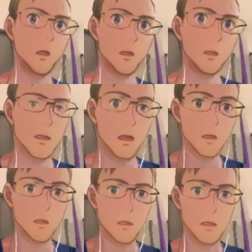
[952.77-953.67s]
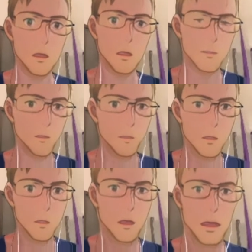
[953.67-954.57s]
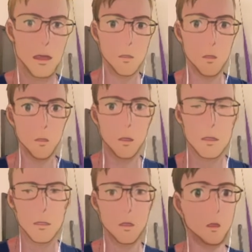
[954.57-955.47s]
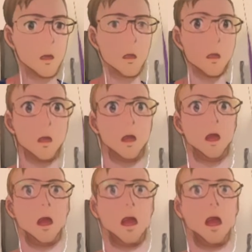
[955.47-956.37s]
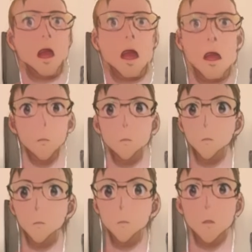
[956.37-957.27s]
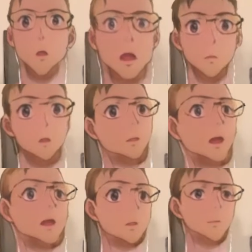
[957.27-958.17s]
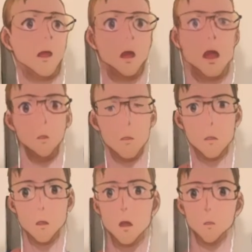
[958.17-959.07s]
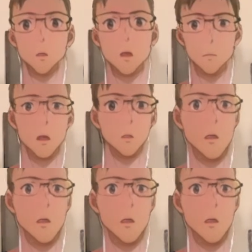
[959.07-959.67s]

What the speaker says: 15K in total. So you need not even 3 years to pay it off. So this would be, in my